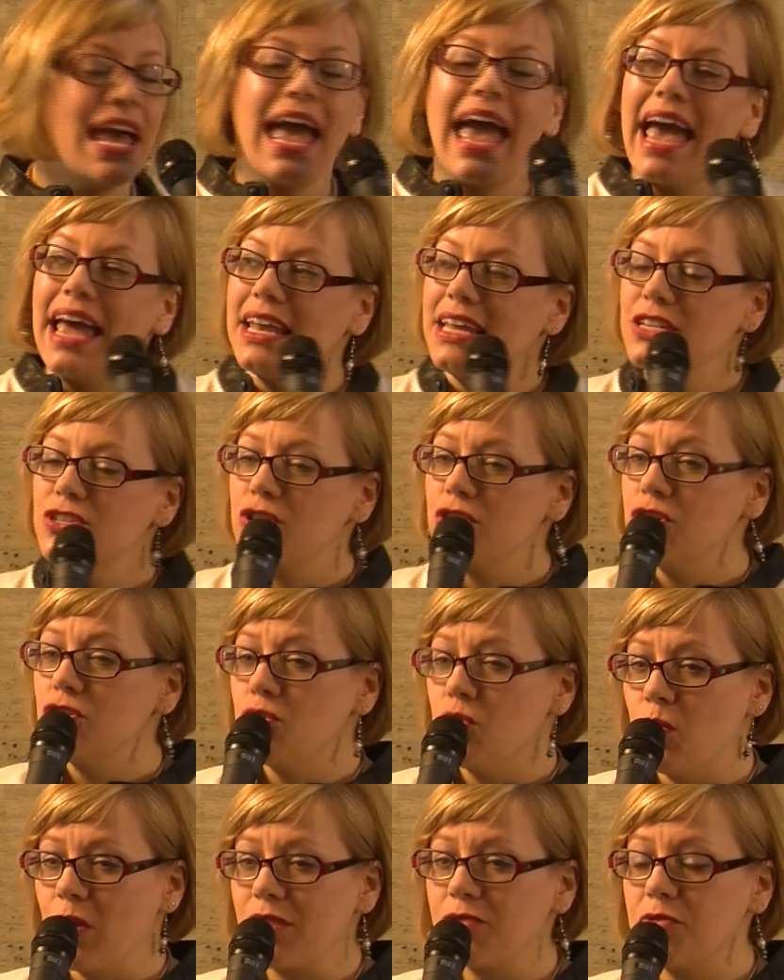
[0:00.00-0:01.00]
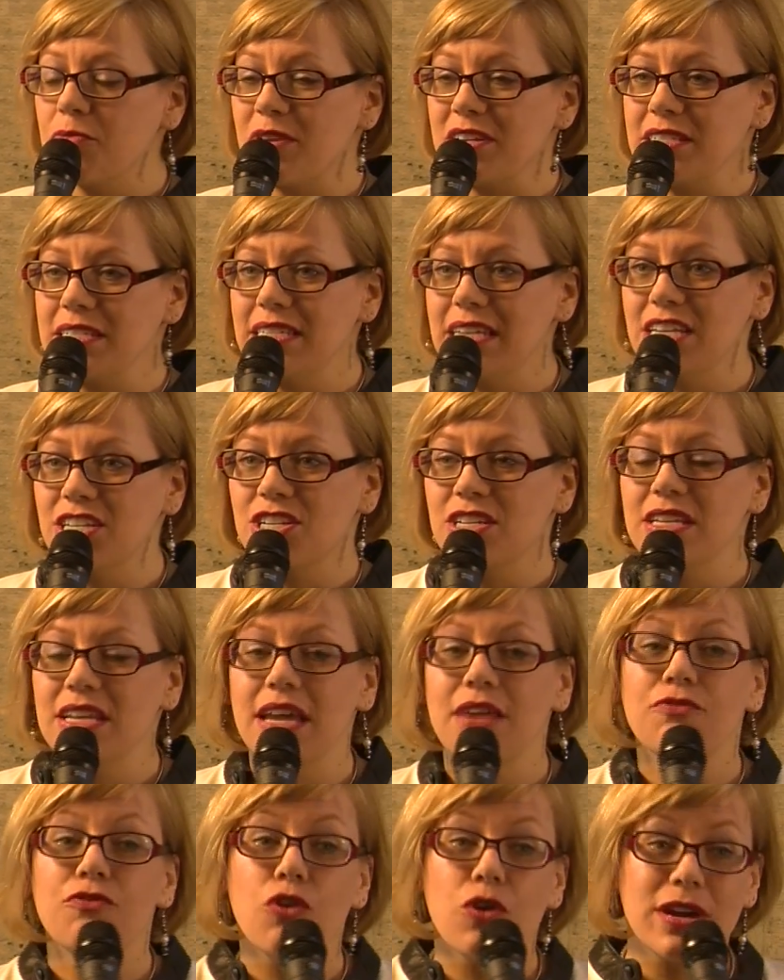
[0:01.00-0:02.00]
And he's going to do a wonderful presentation
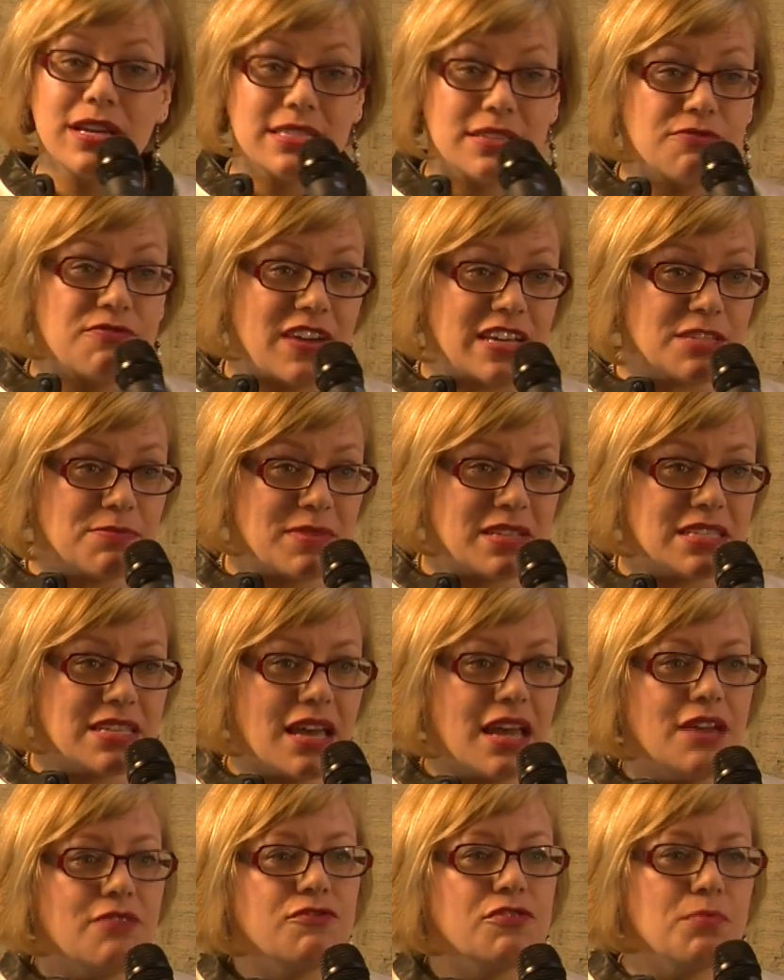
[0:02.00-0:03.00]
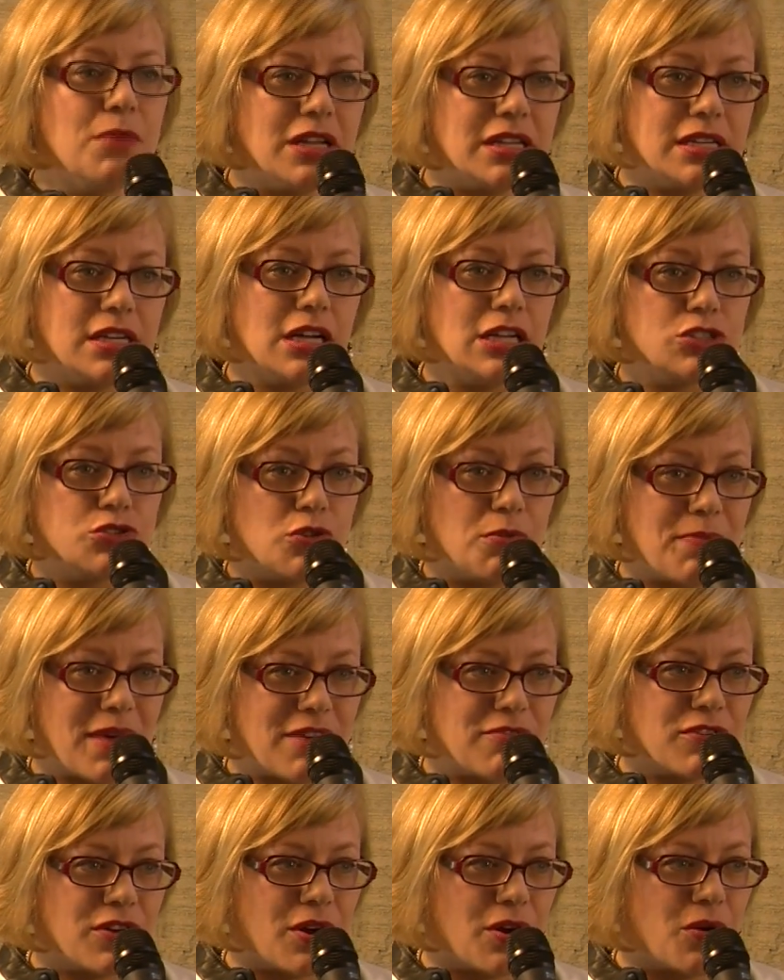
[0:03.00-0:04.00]
today for his investment side for Multiculture
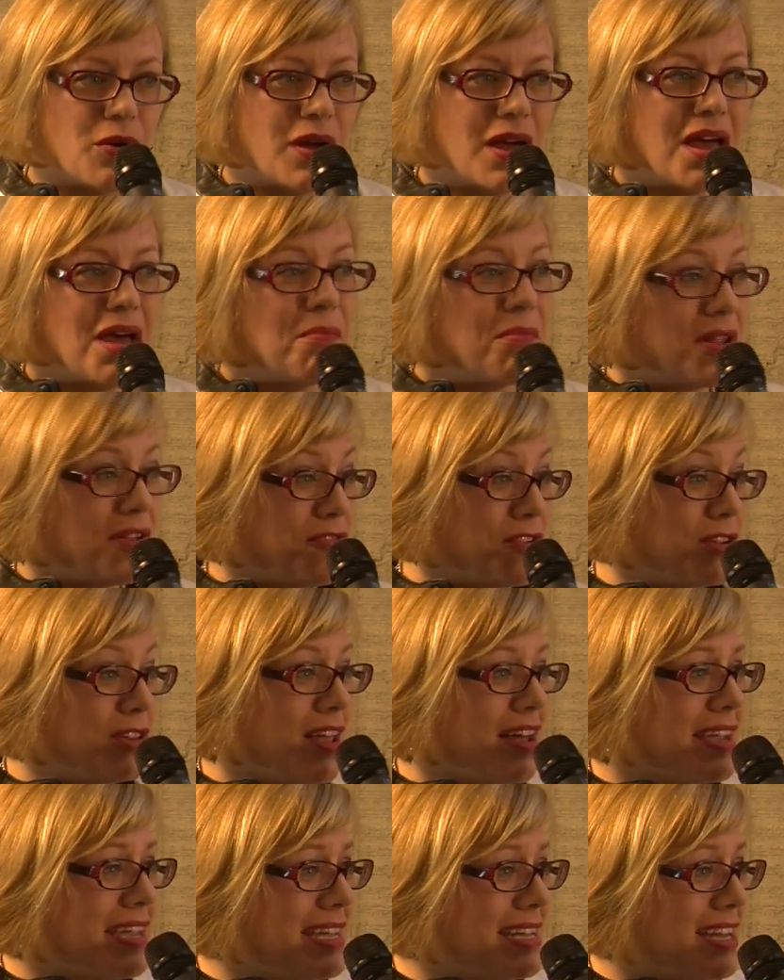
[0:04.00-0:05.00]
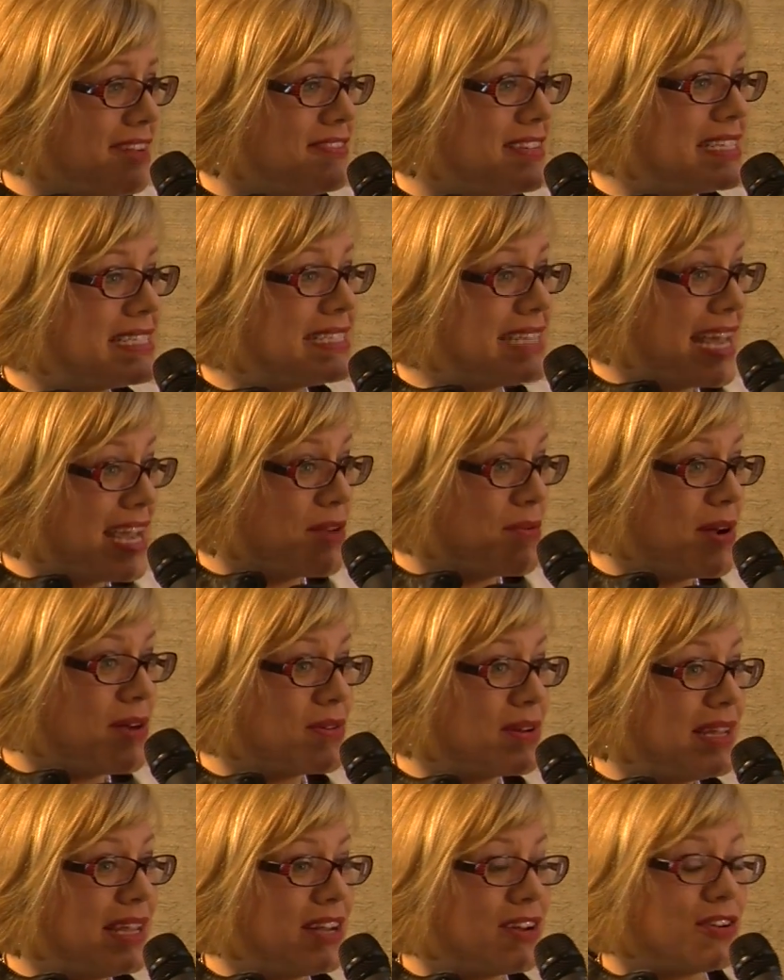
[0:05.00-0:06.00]
Bevco. But if you're lucky enough to stay
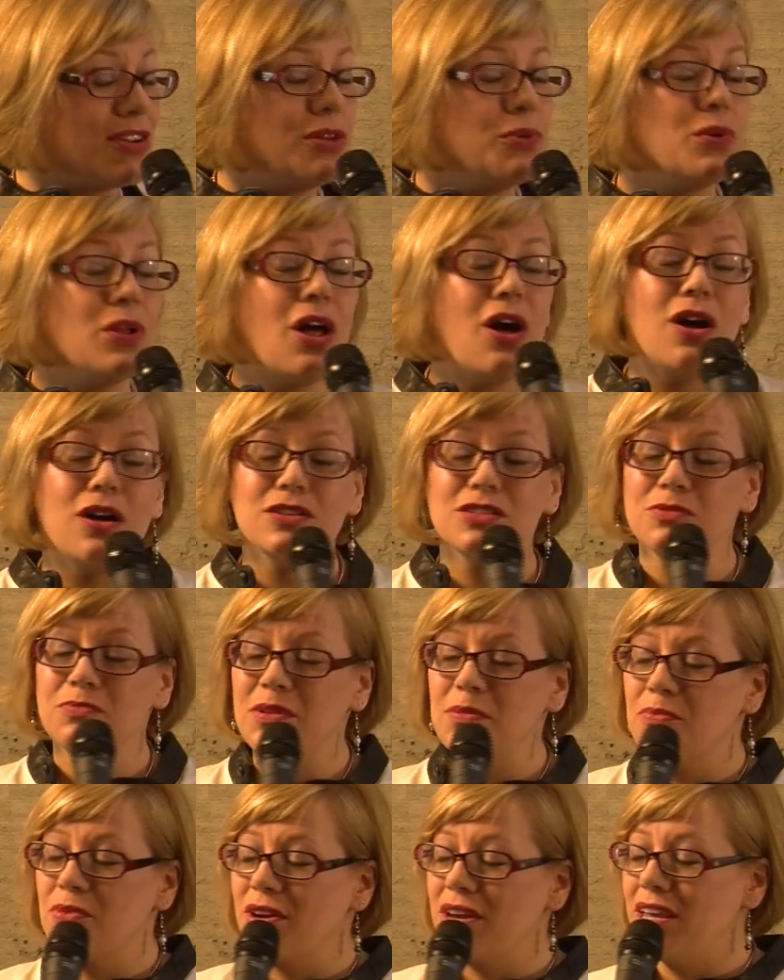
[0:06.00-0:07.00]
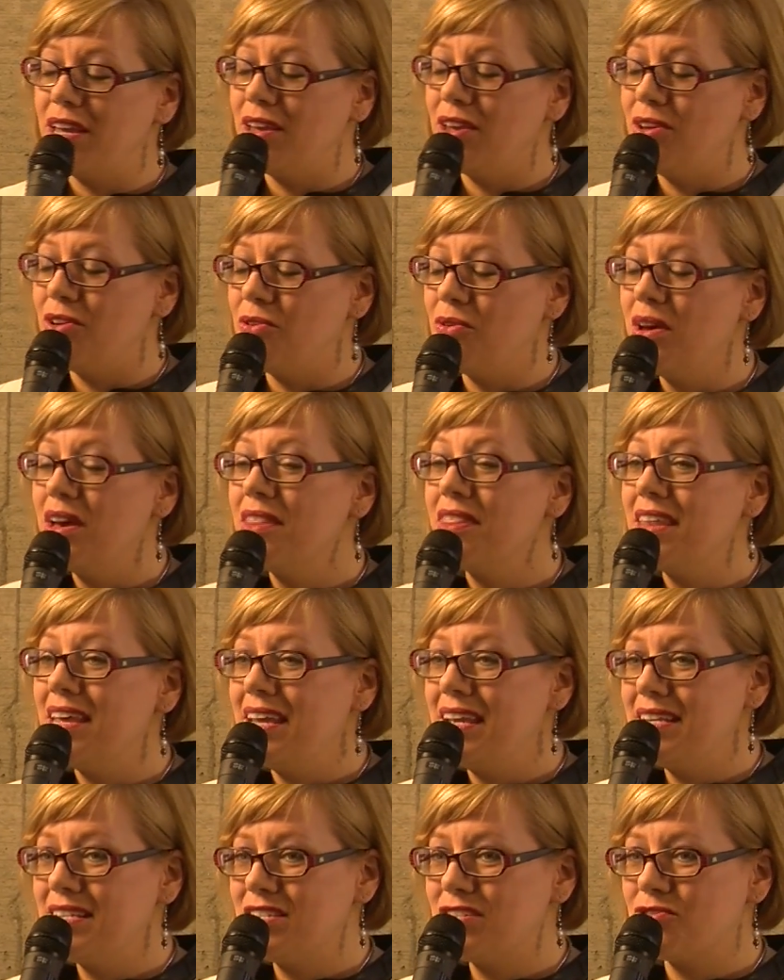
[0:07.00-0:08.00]
around later, he will also be bringing you the
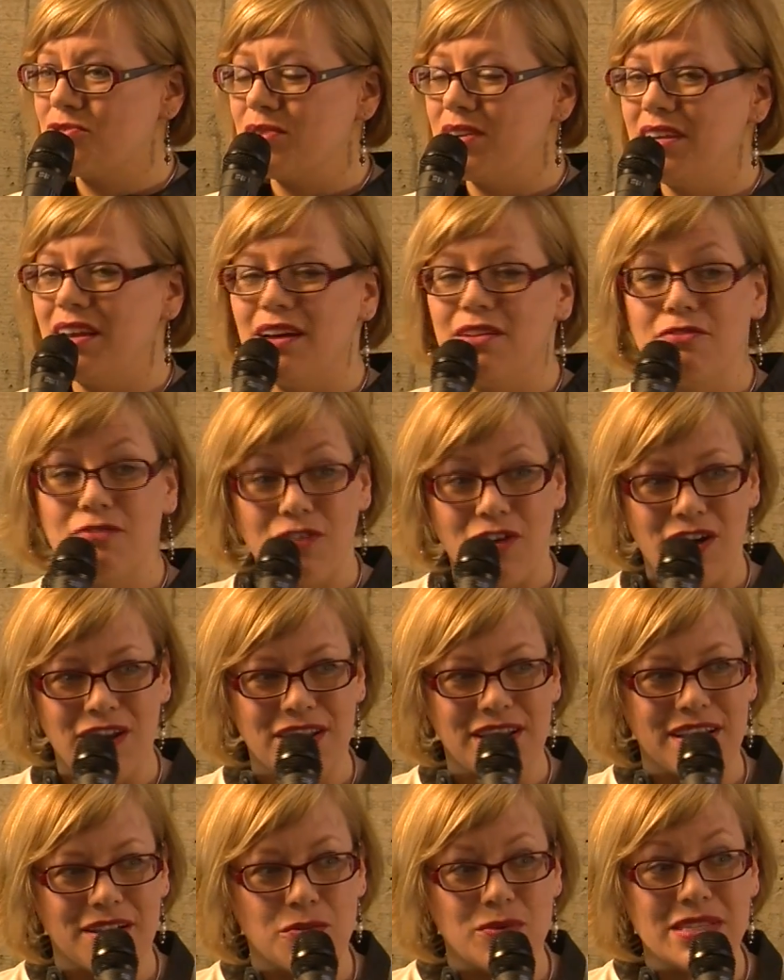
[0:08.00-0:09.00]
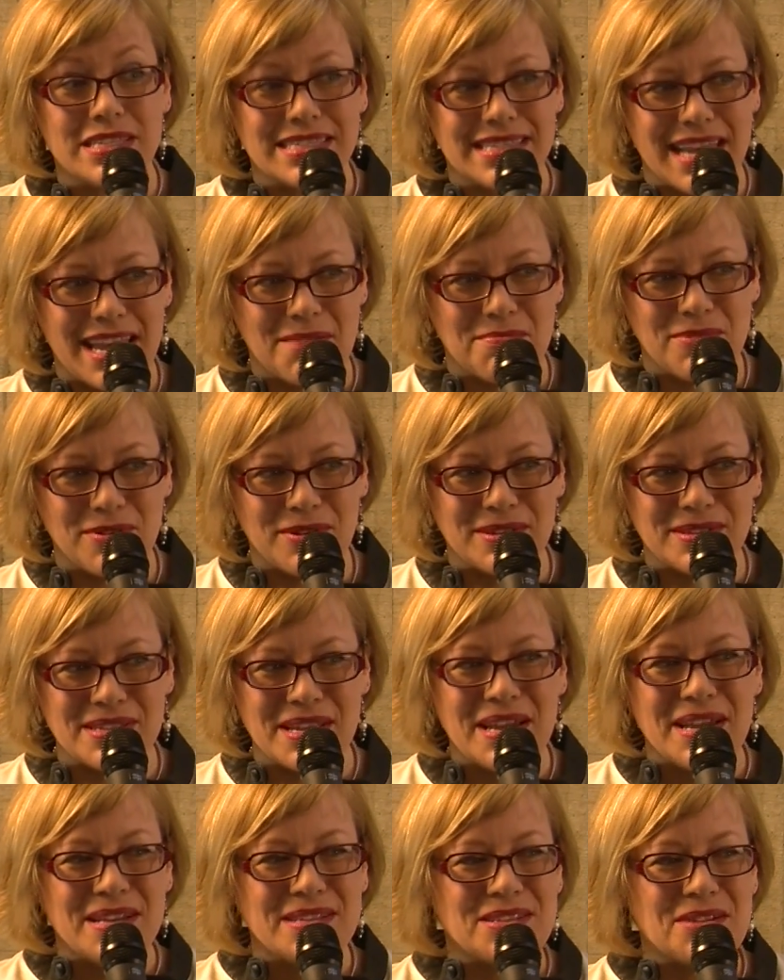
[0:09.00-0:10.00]
history of vodka with samples.
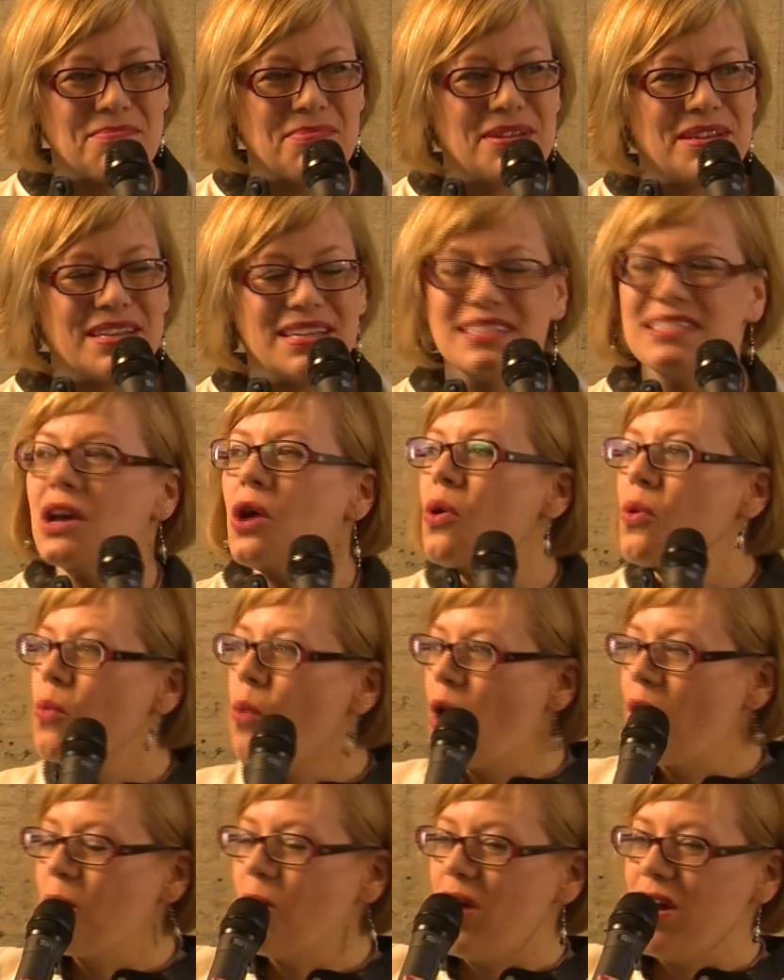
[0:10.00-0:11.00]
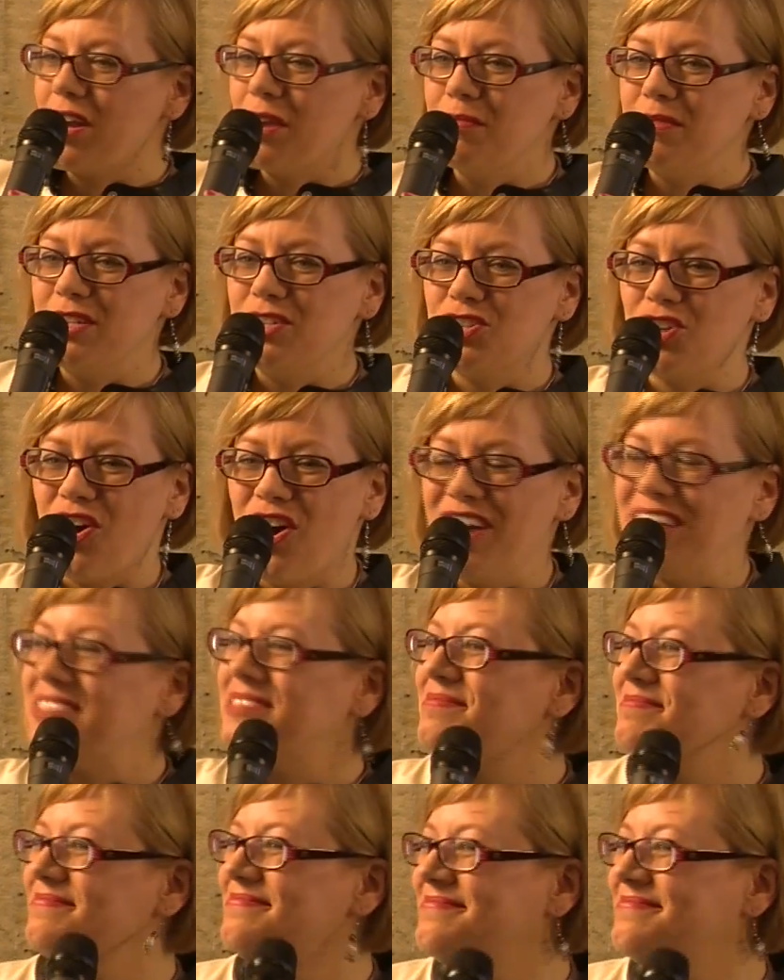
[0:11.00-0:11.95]
So please, warm welcome to John.